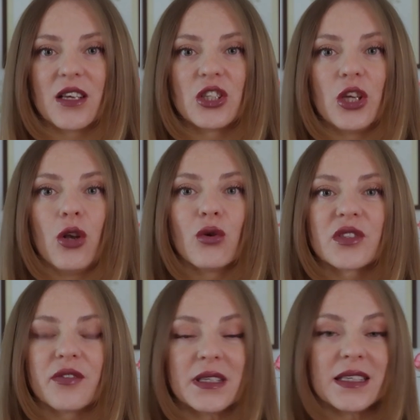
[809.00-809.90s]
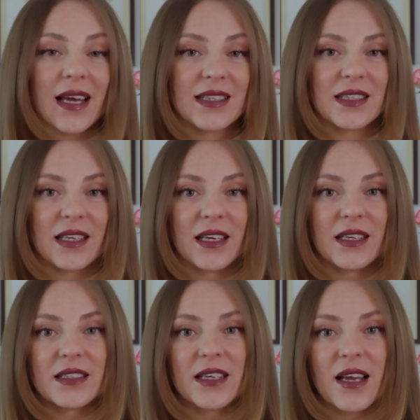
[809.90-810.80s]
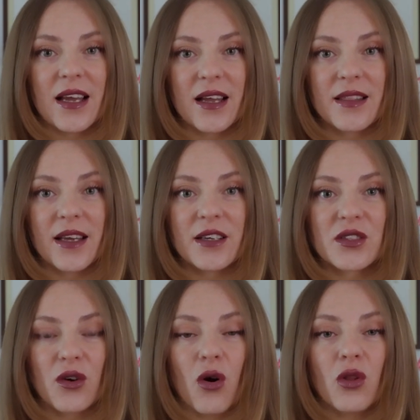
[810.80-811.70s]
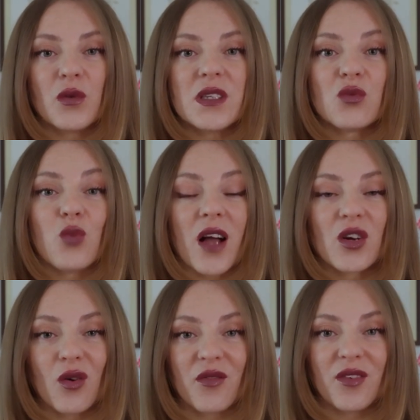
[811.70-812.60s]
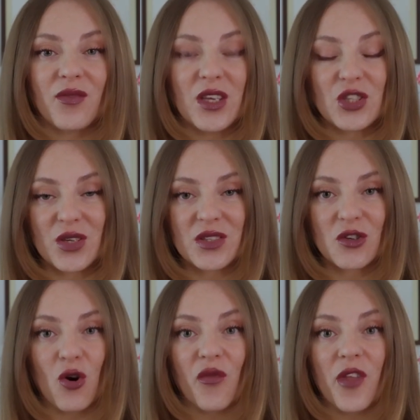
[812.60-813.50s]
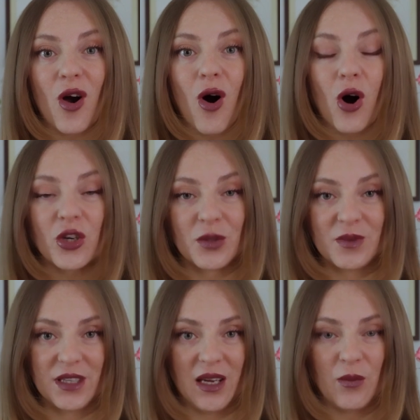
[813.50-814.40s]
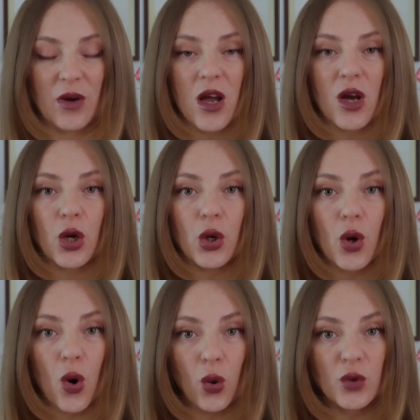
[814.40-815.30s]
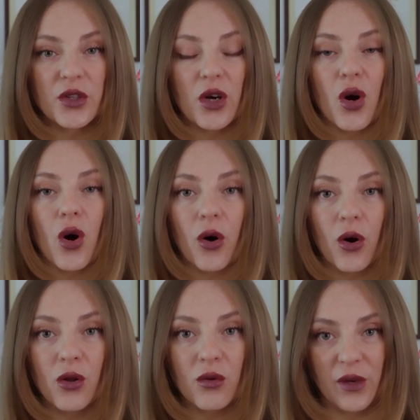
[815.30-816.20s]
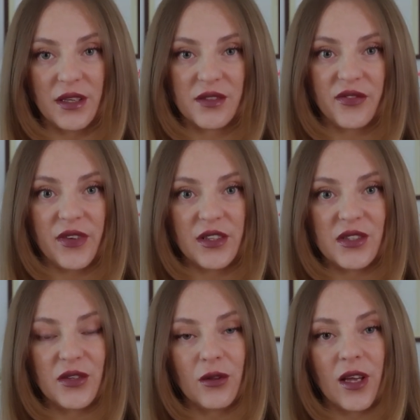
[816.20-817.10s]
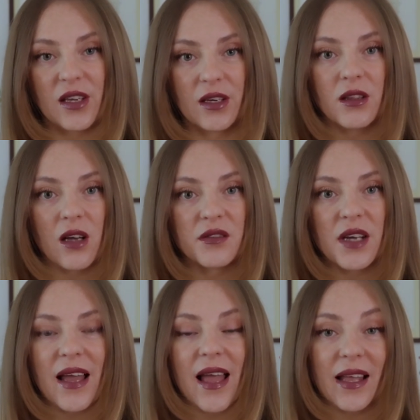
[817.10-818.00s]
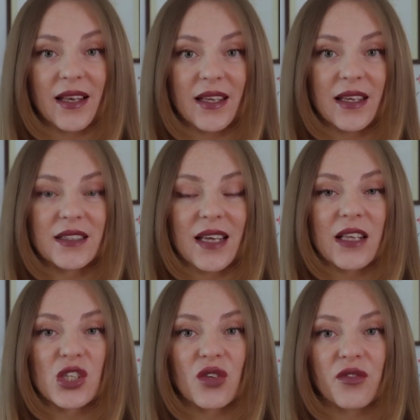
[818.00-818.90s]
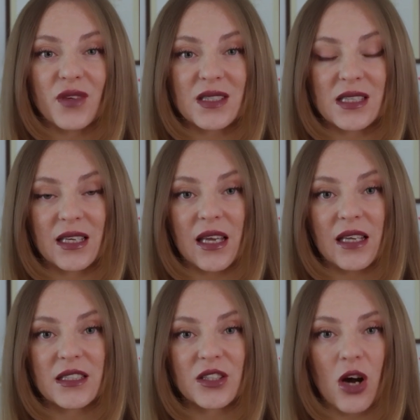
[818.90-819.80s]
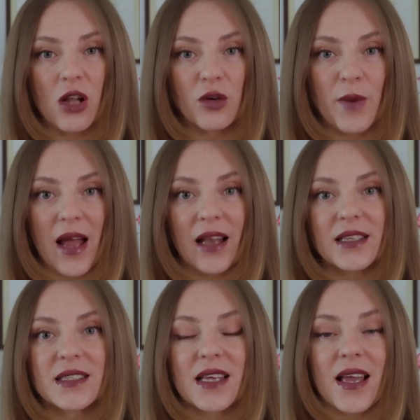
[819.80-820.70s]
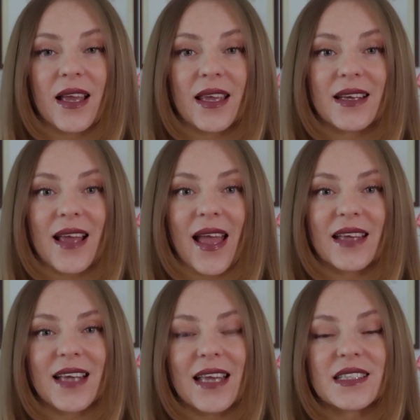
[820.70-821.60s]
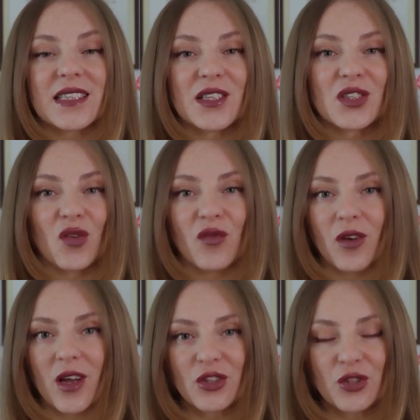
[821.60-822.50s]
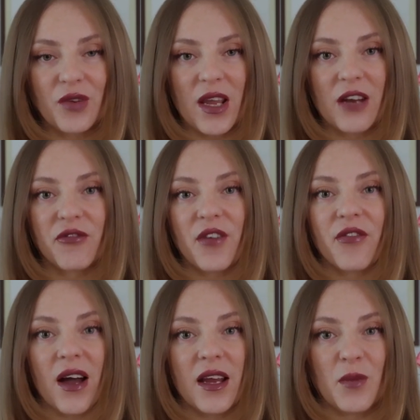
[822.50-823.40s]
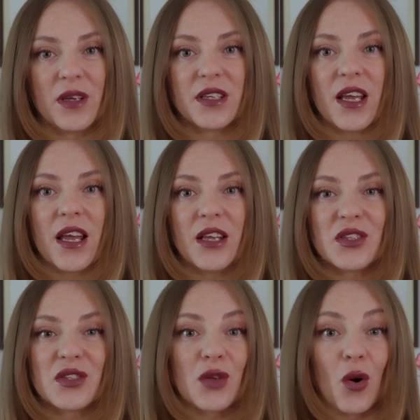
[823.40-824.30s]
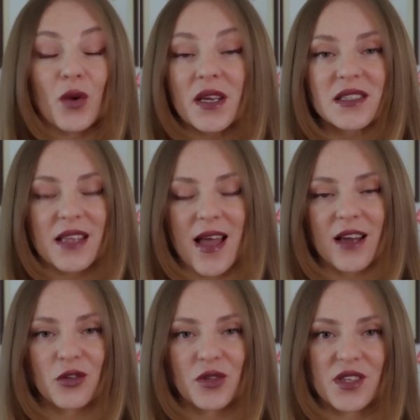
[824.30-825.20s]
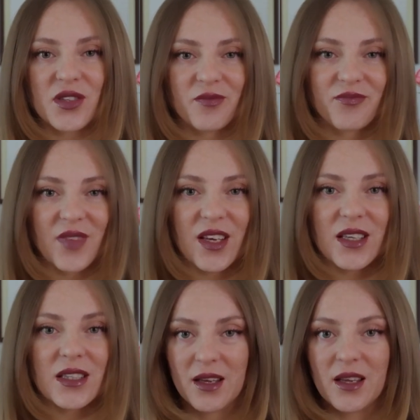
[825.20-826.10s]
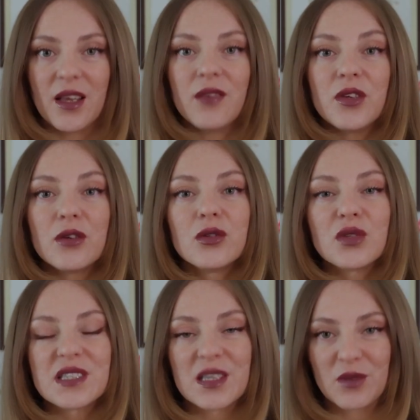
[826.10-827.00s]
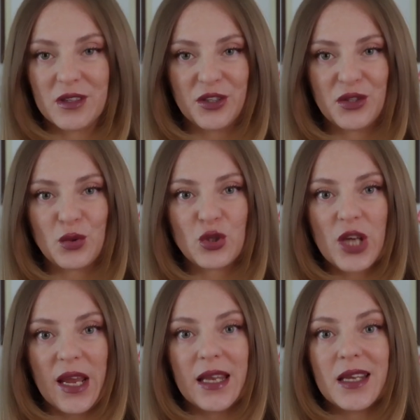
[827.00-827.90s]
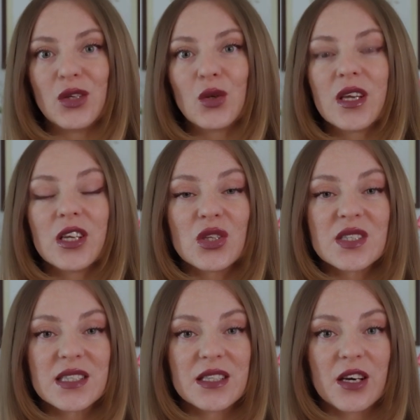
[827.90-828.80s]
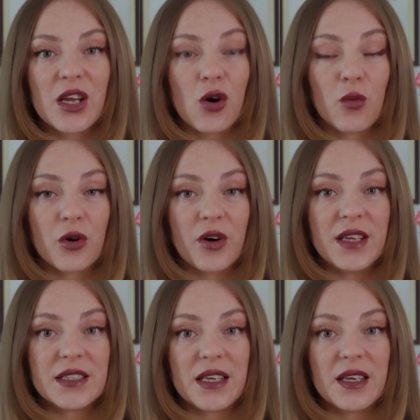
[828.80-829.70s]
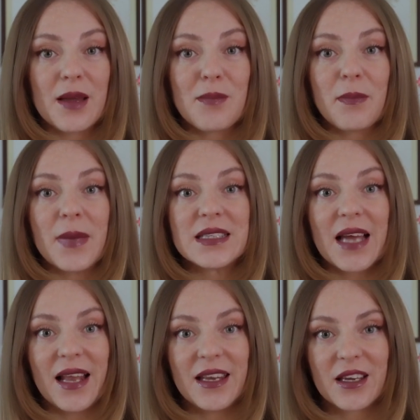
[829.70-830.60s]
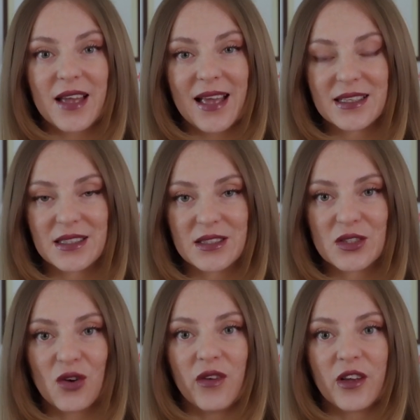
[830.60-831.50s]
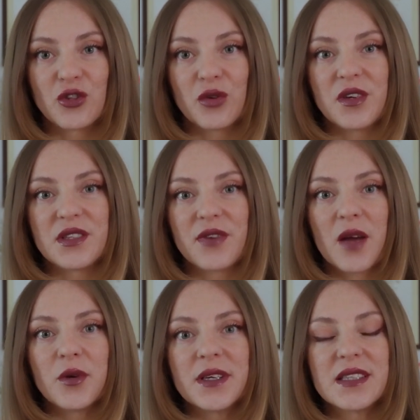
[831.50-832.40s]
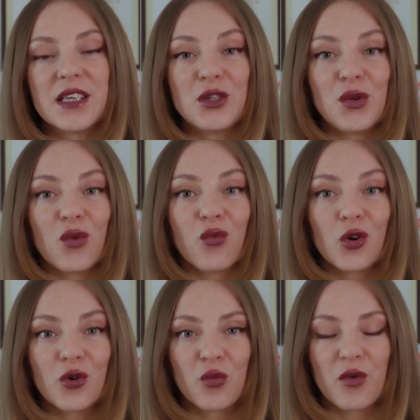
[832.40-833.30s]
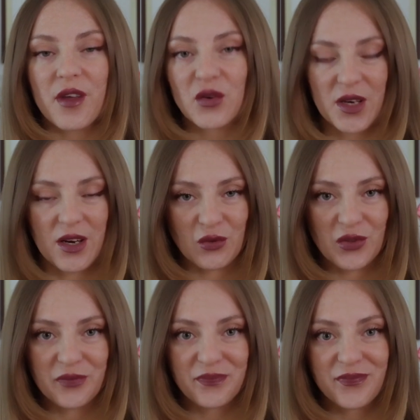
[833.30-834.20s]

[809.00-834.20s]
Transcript: she looks fantastic in it, and that is always one of the features of the autumn type. Gold always fits you like a glove. Elegant and sophisticated color palettes can add a sense of luxury and refinement, and so is the actress. If you look similar to Jane, you can consider incorporating metallic accents of luxurious fabrics into your wardrobe without a doubt.